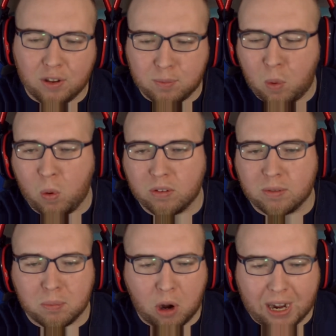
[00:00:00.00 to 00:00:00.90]
Sports
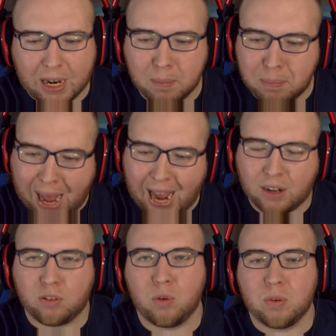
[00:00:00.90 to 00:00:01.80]
bringing it
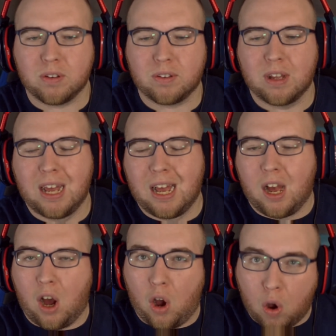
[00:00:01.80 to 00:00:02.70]
back to us,
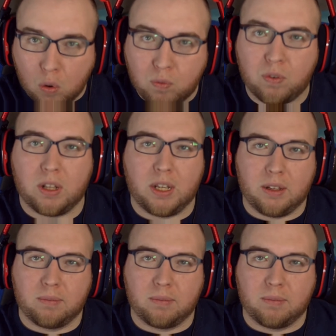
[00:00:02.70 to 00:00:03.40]
hopefully